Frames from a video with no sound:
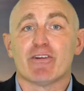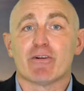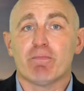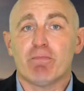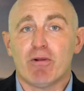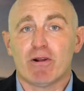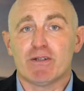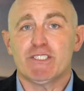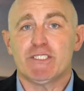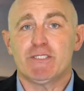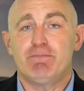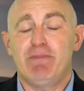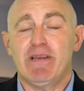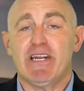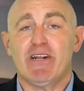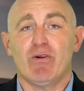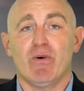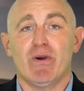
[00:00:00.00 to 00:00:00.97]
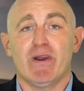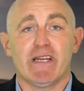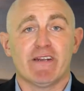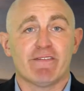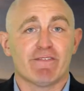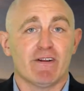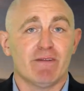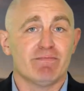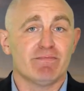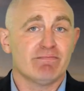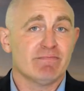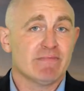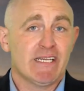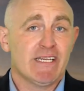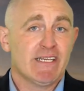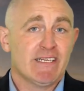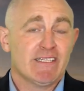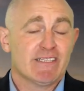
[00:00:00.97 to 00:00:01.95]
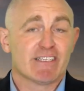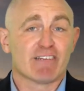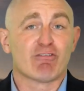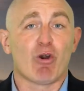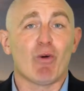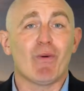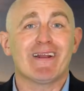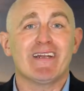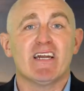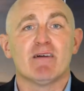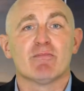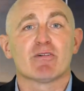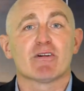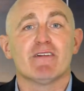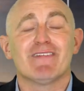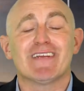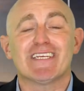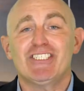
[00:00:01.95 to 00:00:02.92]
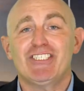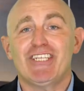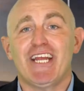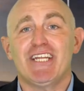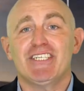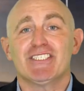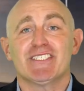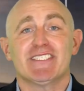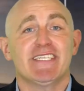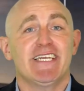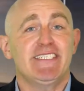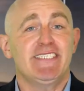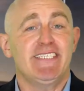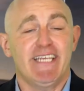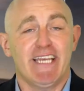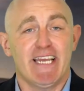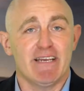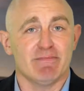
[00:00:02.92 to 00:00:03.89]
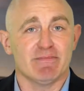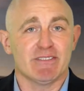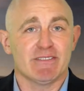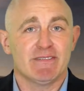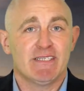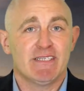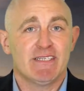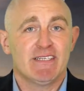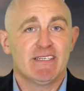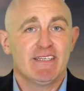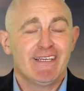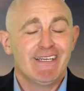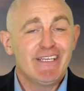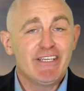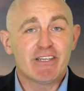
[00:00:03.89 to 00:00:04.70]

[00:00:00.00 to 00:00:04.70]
purchase Bitcoin from the growing number of exchanges and ATMs. You